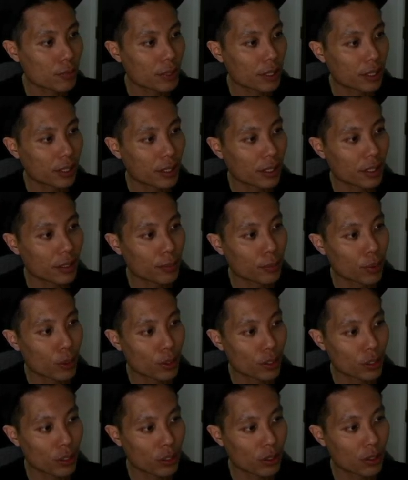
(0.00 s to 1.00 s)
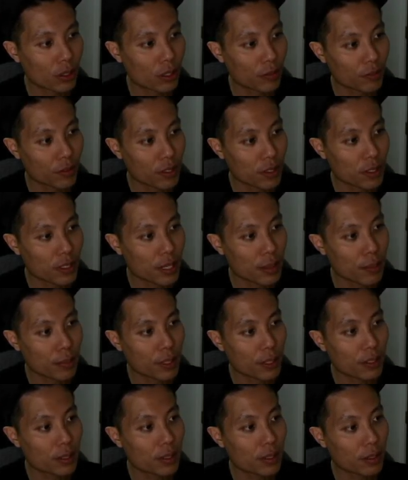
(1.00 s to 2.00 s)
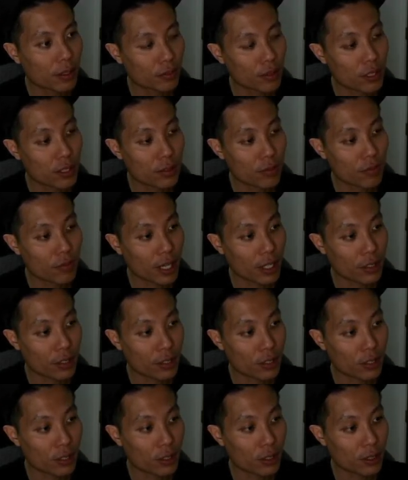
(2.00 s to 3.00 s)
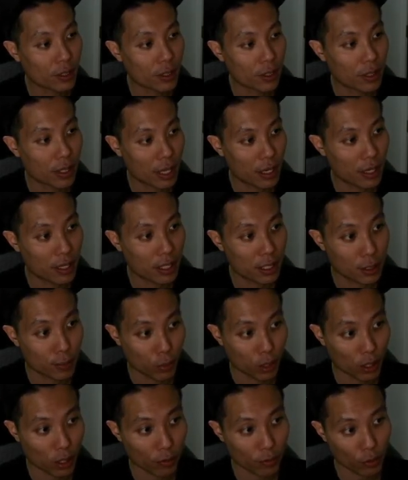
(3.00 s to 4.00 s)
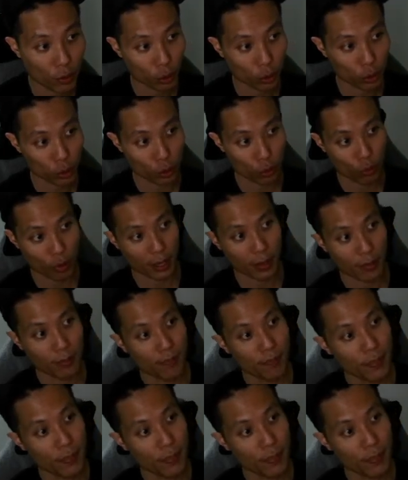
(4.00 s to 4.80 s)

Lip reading: particular portion of the statement of this function and this block of code to run.